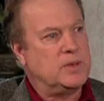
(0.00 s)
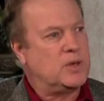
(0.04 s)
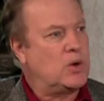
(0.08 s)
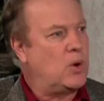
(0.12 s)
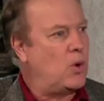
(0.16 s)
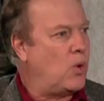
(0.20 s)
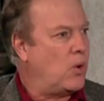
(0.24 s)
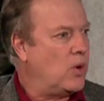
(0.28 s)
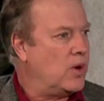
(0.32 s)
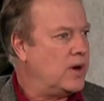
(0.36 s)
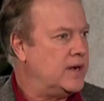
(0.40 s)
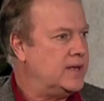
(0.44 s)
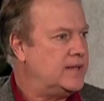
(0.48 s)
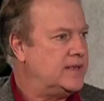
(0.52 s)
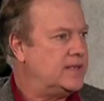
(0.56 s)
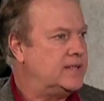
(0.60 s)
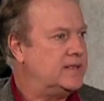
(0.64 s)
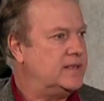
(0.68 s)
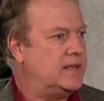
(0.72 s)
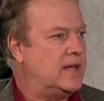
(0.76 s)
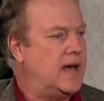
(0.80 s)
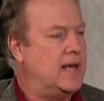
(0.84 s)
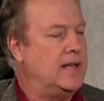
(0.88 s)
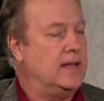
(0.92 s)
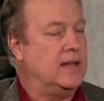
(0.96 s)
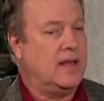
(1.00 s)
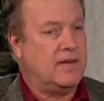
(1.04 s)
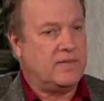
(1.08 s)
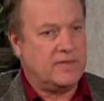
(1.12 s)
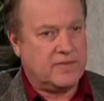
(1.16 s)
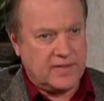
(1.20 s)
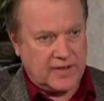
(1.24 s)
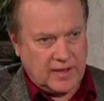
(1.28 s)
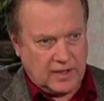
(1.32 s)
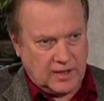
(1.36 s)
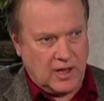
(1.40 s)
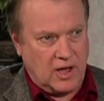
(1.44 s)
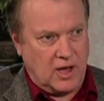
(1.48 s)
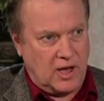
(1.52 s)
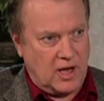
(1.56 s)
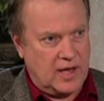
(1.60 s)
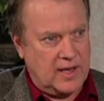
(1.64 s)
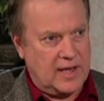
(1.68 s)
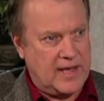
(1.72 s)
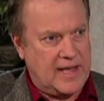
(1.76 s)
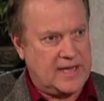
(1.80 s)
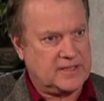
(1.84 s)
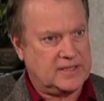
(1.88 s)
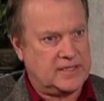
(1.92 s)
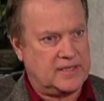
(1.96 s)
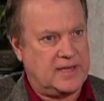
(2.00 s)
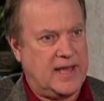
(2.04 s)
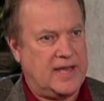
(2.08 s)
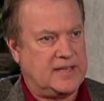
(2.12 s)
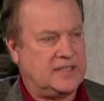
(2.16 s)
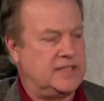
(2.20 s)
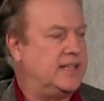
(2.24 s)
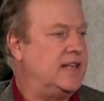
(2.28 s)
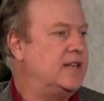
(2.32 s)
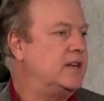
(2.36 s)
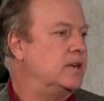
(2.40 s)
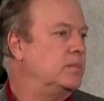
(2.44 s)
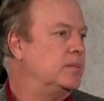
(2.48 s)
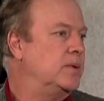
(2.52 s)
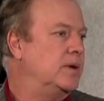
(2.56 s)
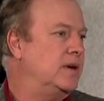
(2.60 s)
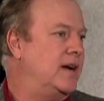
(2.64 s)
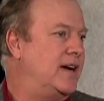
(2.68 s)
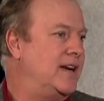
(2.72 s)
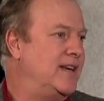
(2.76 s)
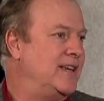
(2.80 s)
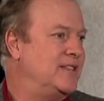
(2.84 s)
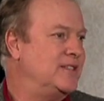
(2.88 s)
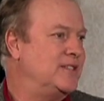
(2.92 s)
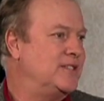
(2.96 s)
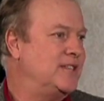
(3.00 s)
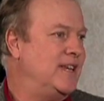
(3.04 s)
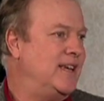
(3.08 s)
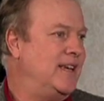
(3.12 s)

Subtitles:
Court. I love the law as an enterprise.